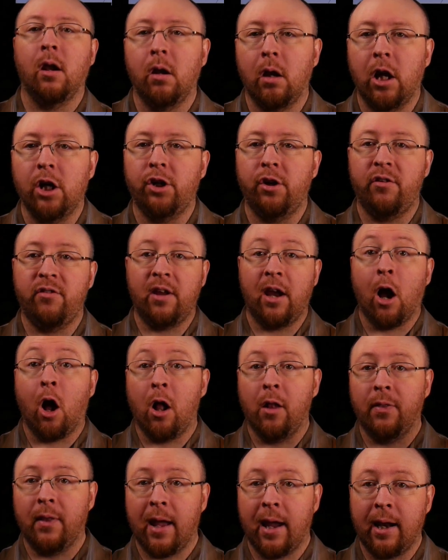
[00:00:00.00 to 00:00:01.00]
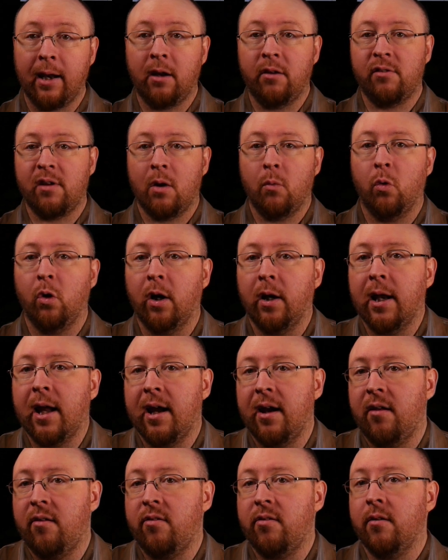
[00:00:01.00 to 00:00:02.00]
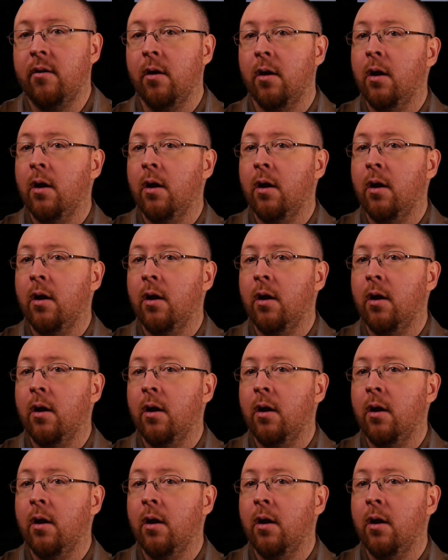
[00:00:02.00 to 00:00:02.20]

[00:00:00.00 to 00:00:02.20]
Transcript: I should say all night, because I work nights.